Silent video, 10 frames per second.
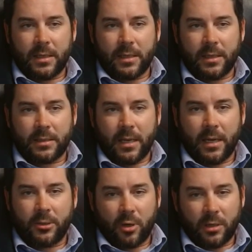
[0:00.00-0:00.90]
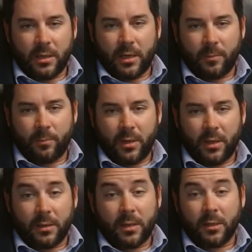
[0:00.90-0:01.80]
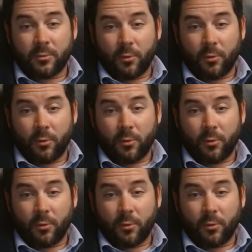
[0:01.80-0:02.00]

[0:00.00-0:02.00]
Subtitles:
is a trucking company that does